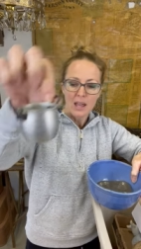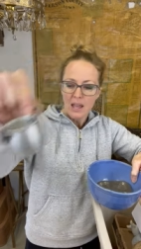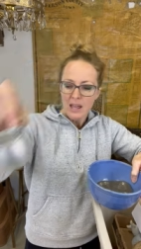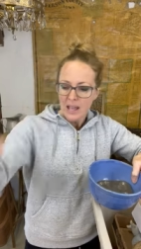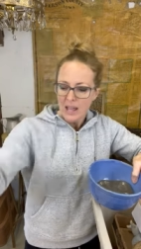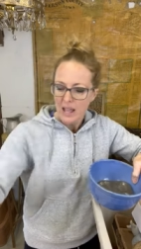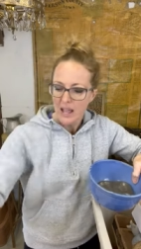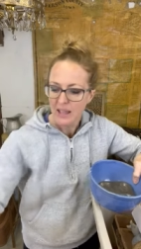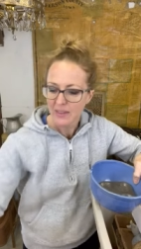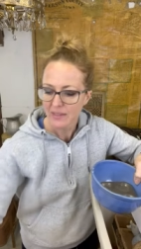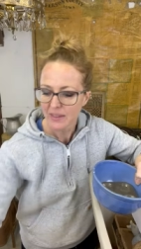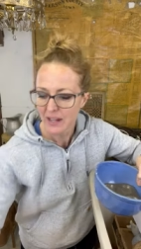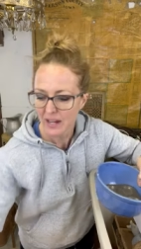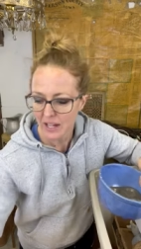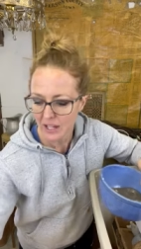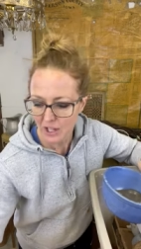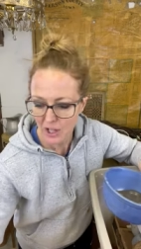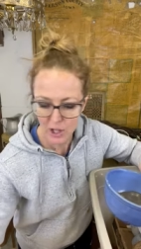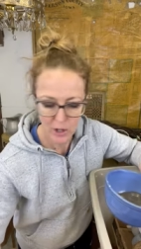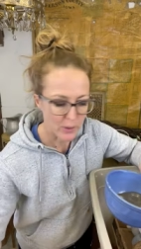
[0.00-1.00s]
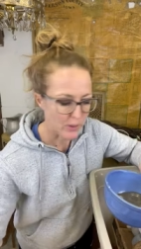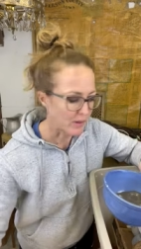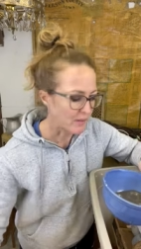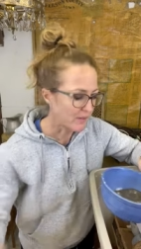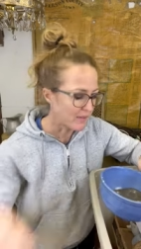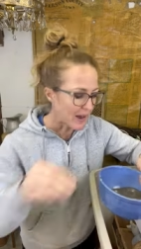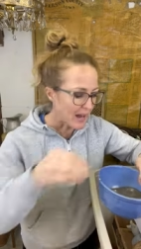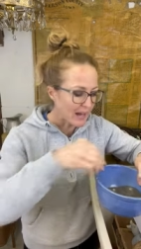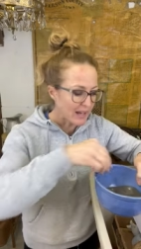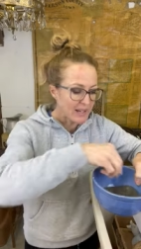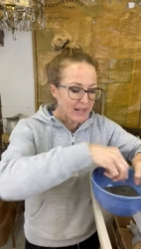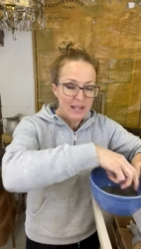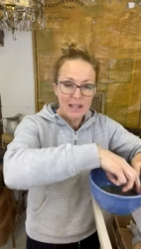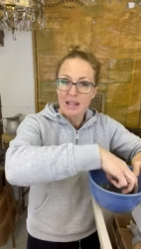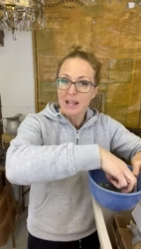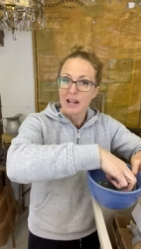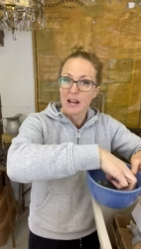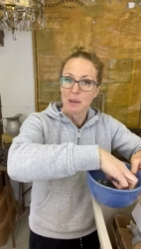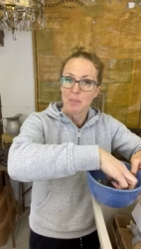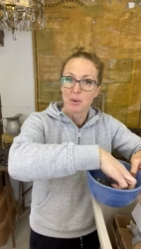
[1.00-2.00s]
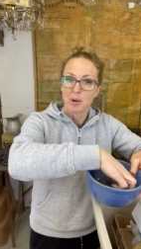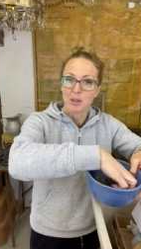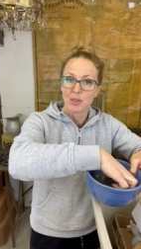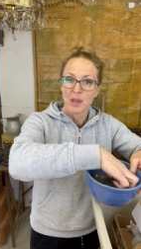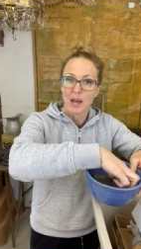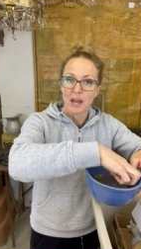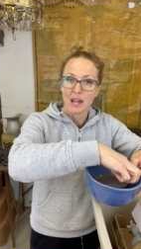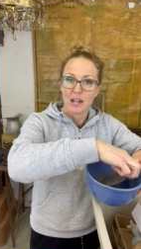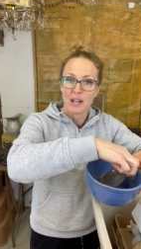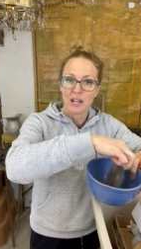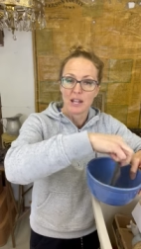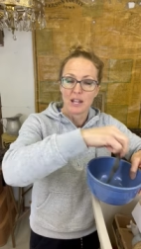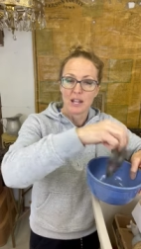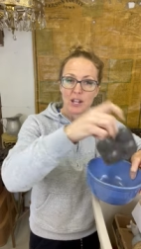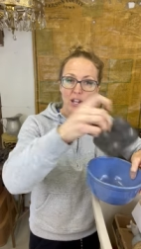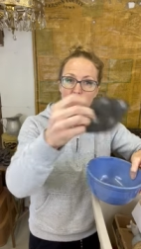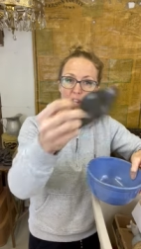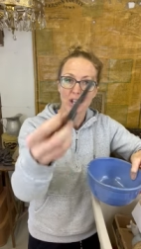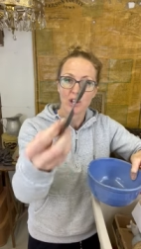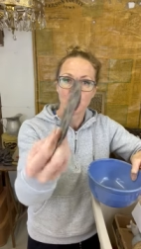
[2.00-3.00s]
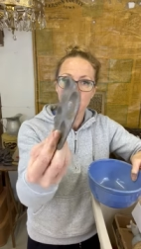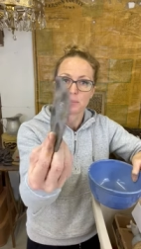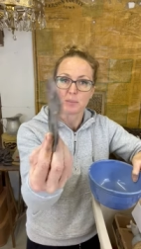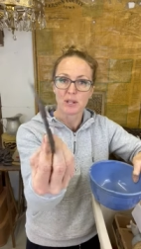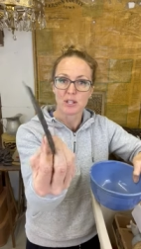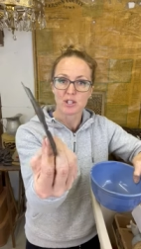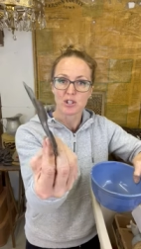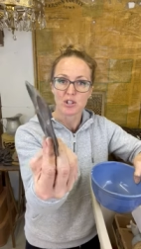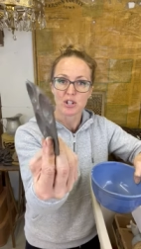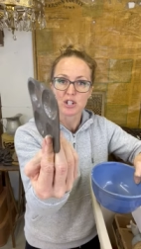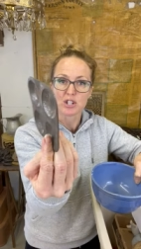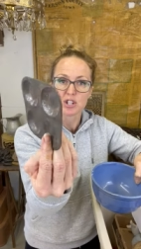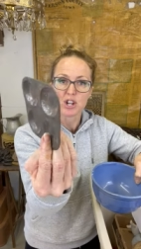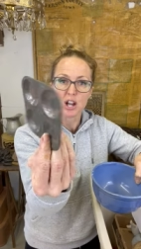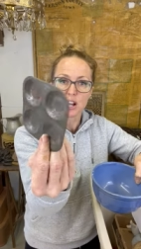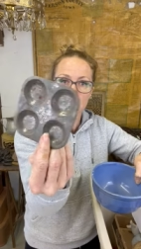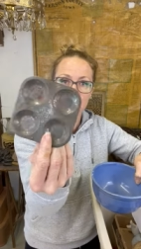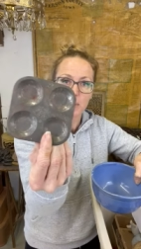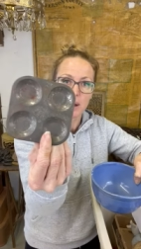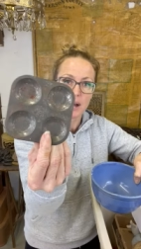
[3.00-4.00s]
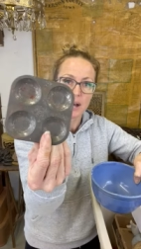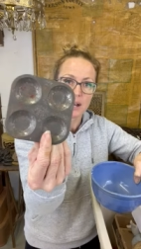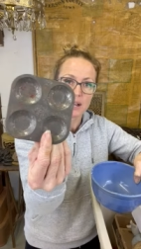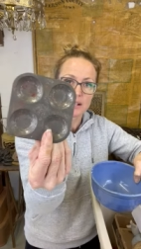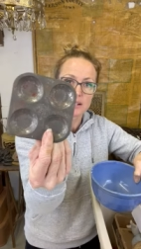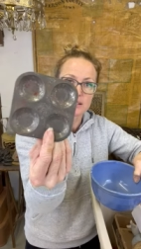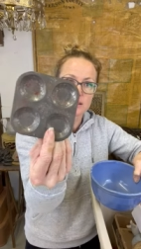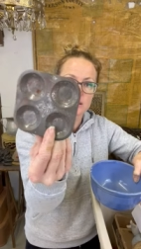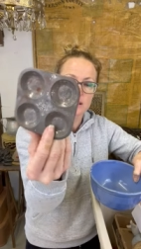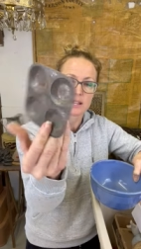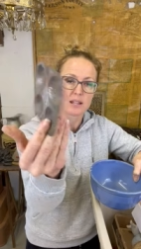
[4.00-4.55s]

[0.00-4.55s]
and then I go and find it and I put that in your mystery junk box.